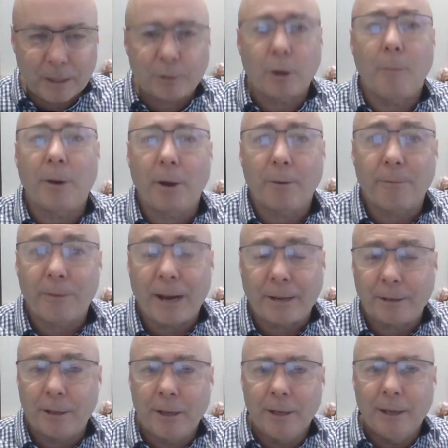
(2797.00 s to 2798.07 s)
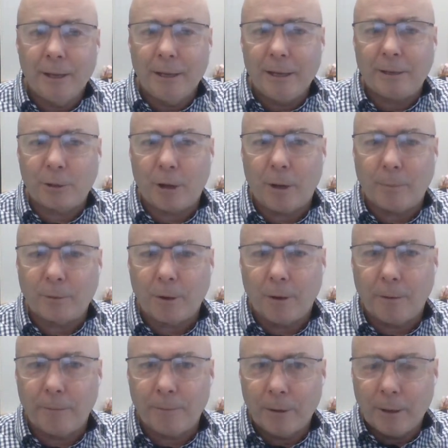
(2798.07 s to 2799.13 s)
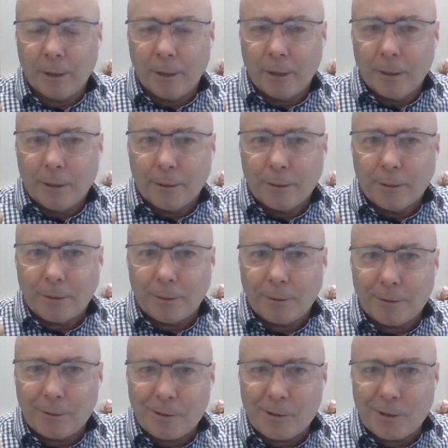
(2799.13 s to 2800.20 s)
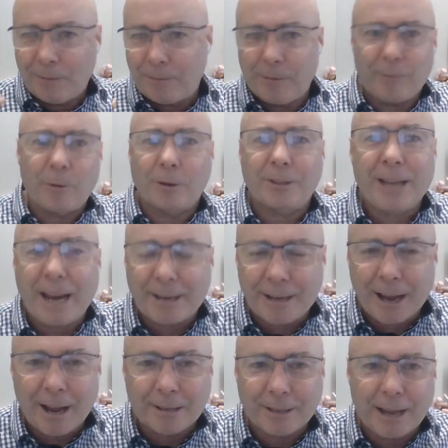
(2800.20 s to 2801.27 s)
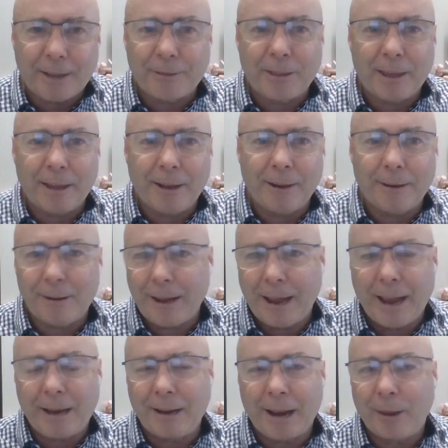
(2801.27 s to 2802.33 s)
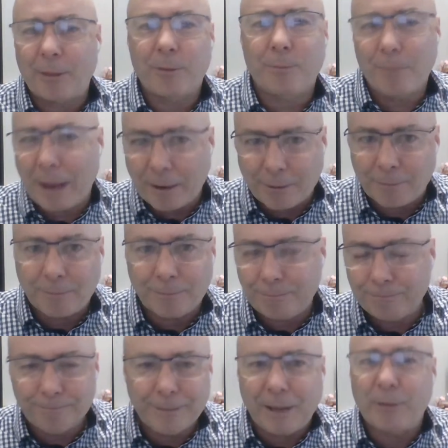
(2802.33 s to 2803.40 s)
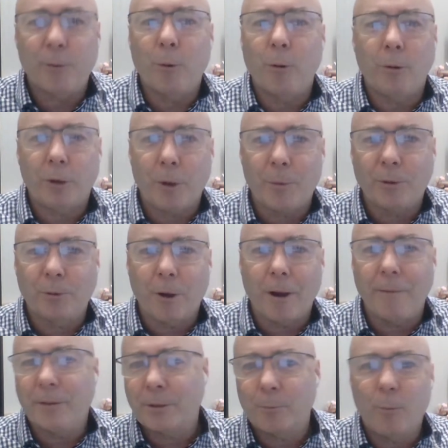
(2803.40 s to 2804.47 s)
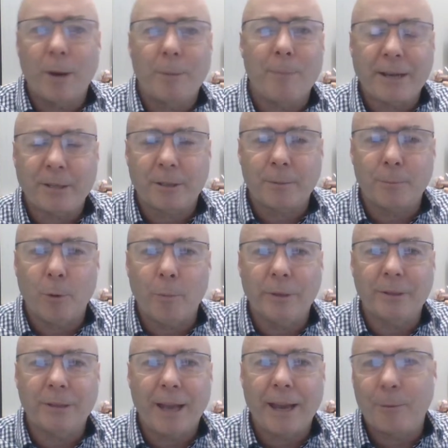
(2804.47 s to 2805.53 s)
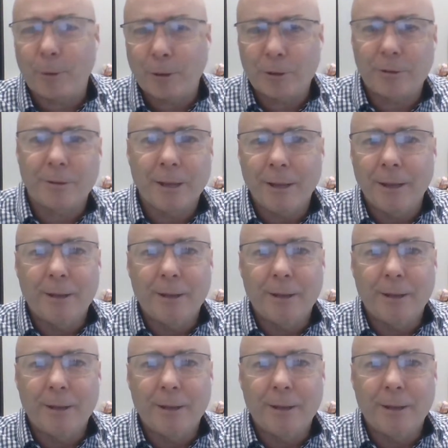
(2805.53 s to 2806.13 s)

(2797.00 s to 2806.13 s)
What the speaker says: domino effect in terms of, if you've got 10 cars out there and they're all human drivers, and one makes a small mistake, which